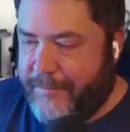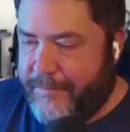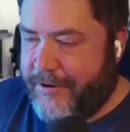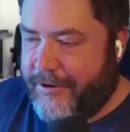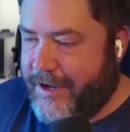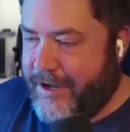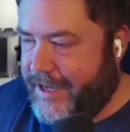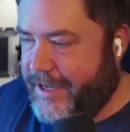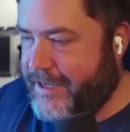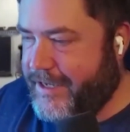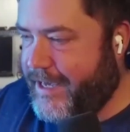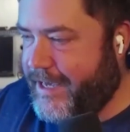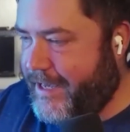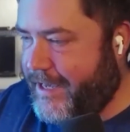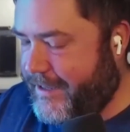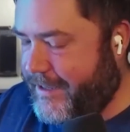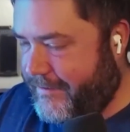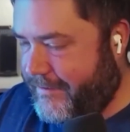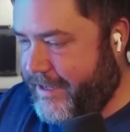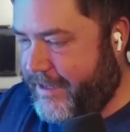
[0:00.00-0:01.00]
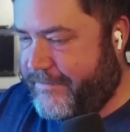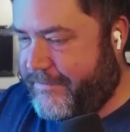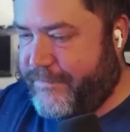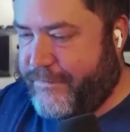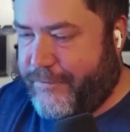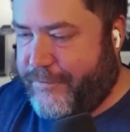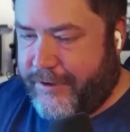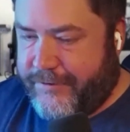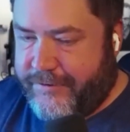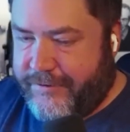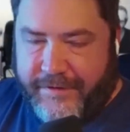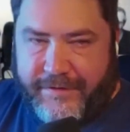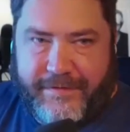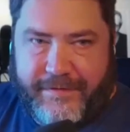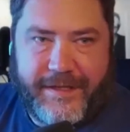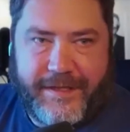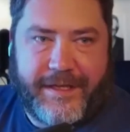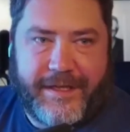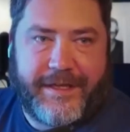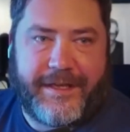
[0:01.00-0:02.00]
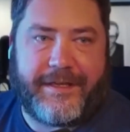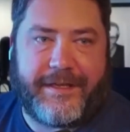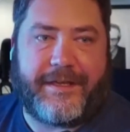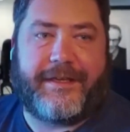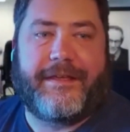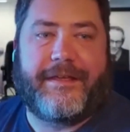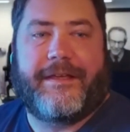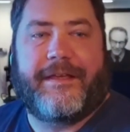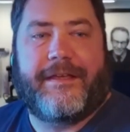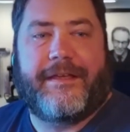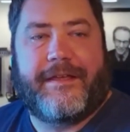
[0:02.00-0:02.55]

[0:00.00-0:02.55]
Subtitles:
Samurai, yeah, Hidden Fortress, yeah, yeah, yeah.